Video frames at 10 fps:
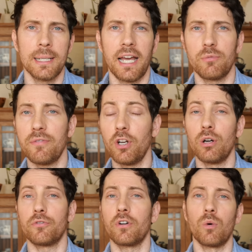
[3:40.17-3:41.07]
And we've
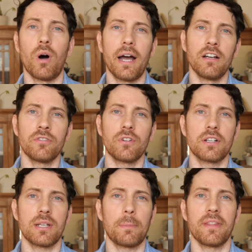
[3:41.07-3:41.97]
known for a while, for
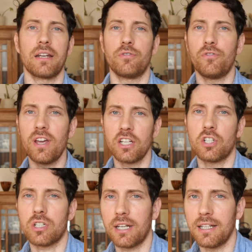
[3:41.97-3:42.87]
example, that
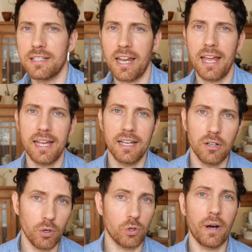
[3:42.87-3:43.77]
fish is a you
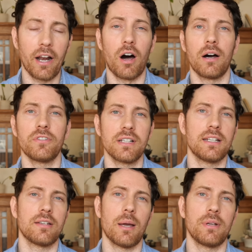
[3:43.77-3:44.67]
know, quite often
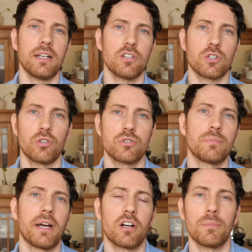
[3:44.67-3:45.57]
contaminated source with
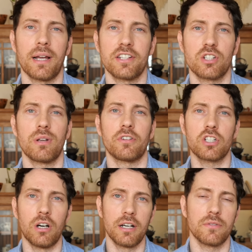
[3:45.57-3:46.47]
microplastics. We have a
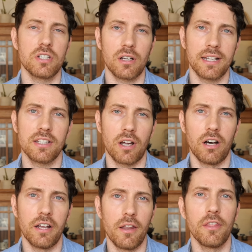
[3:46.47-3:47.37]
ton of studies on